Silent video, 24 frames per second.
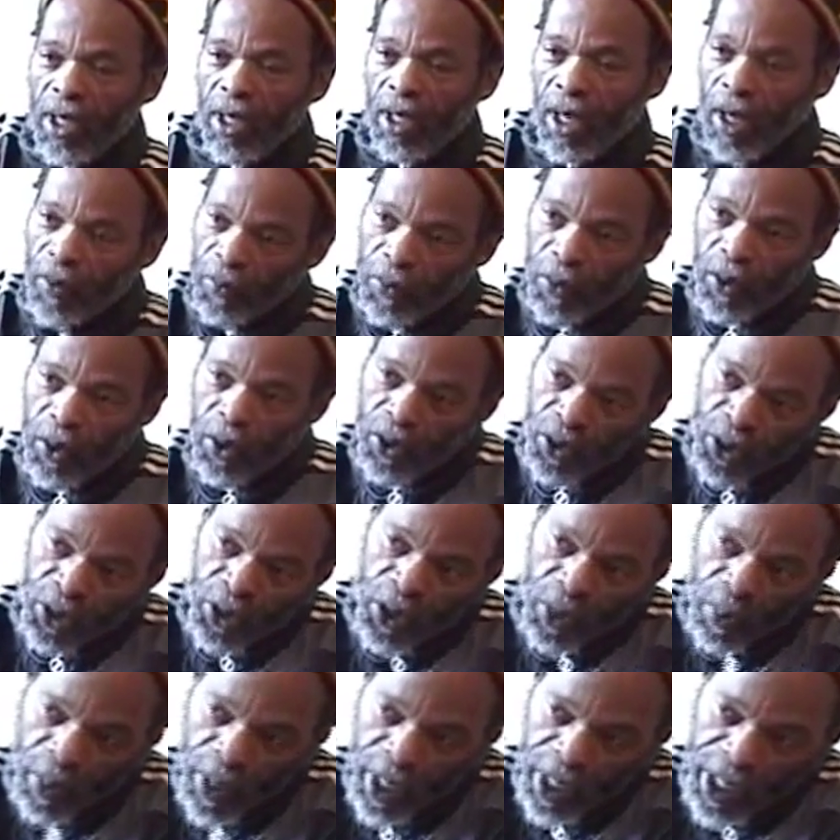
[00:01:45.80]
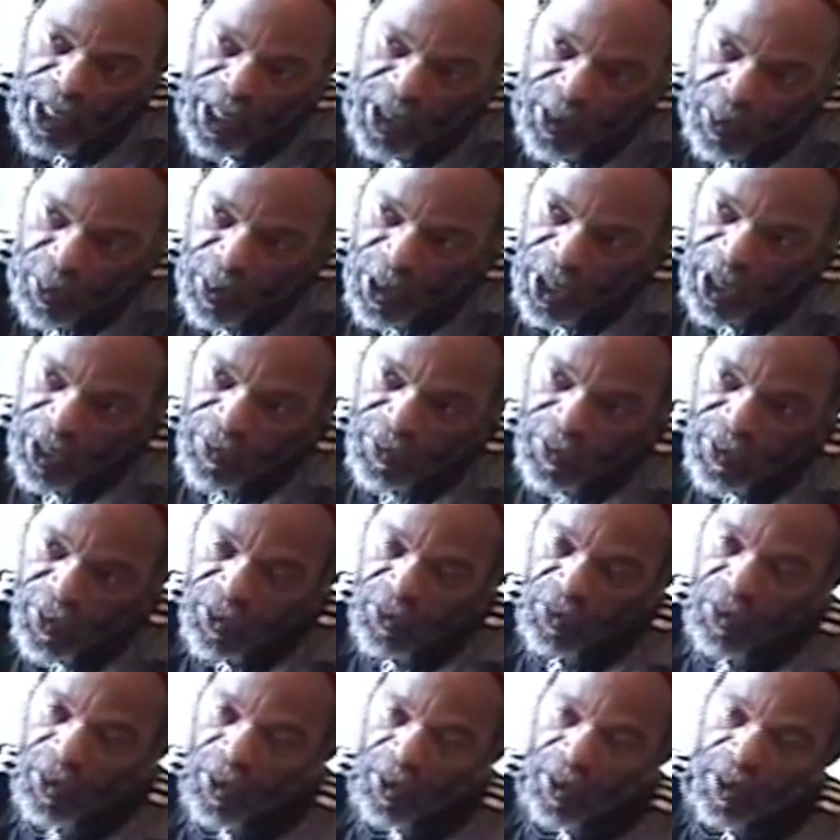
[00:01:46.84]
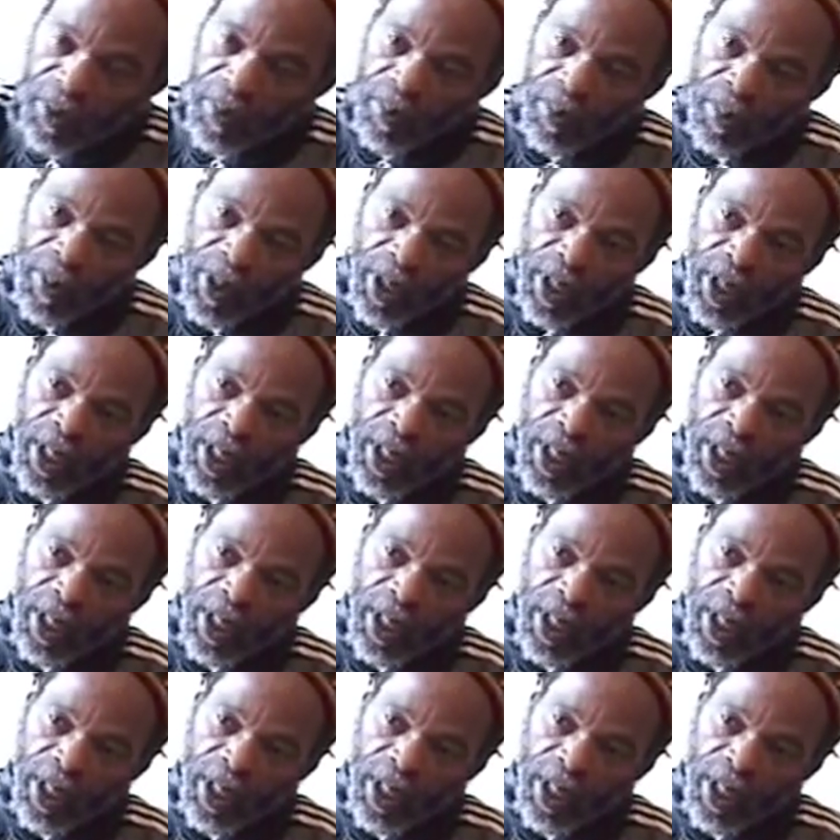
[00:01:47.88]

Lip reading: Of course, the Jamaicans play a different rhythm,